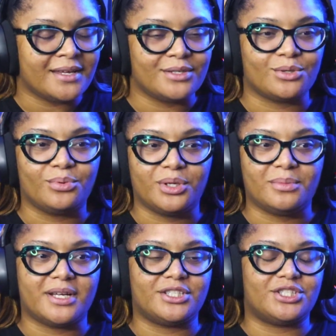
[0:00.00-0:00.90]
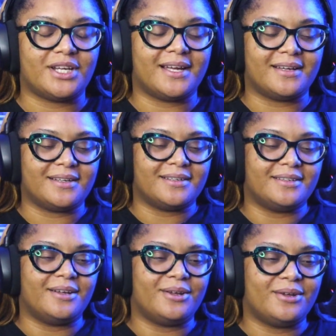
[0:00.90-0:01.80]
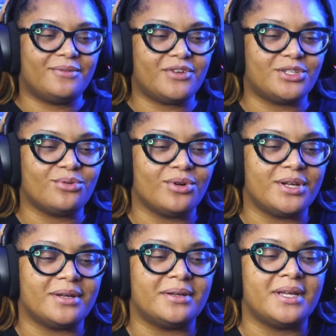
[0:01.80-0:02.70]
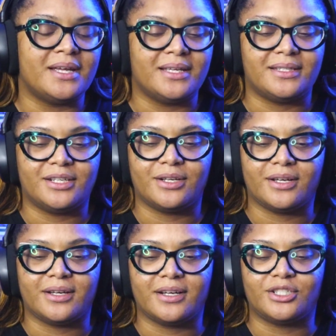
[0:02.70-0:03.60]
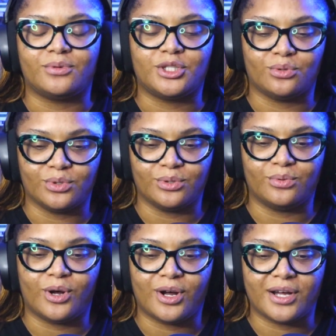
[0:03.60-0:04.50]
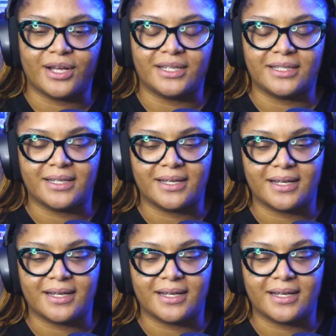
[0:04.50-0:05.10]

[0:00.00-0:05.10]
So pretty much, Victoria did a switcheroo on